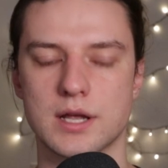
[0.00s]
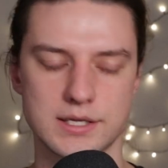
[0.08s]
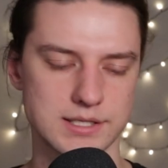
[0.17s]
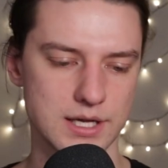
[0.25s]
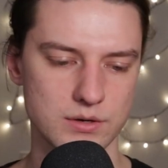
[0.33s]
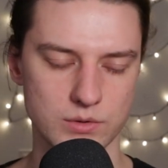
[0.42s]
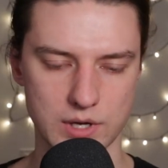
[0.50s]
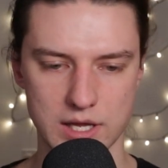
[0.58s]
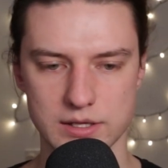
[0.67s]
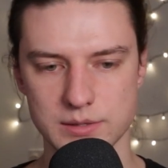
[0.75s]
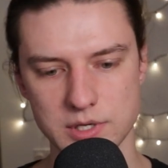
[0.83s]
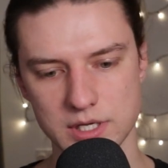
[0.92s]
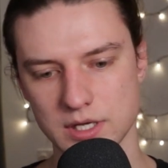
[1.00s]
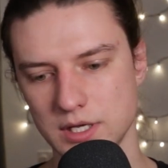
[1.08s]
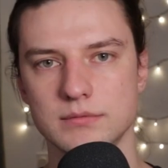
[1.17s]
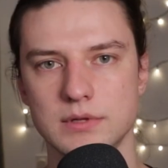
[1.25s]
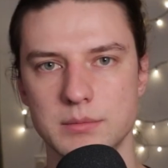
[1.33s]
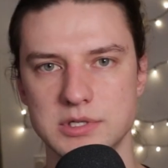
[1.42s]
I said, okay, let me
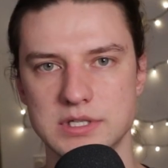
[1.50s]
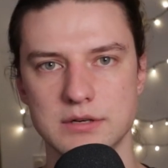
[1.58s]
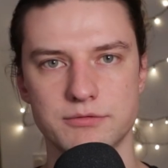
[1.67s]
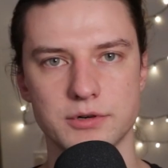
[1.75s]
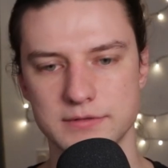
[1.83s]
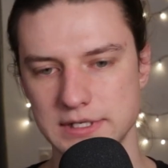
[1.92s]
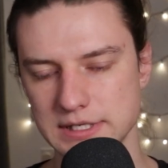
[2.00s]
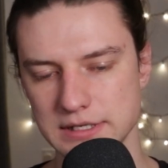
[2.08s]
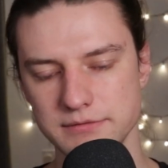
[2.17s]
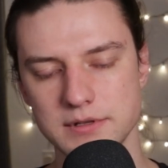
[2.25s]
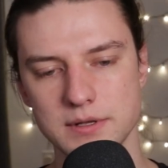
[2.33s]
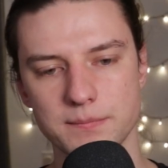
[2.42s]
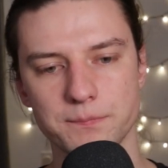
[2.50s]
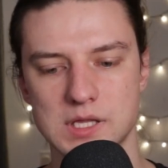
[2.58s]
sit in front of the TV.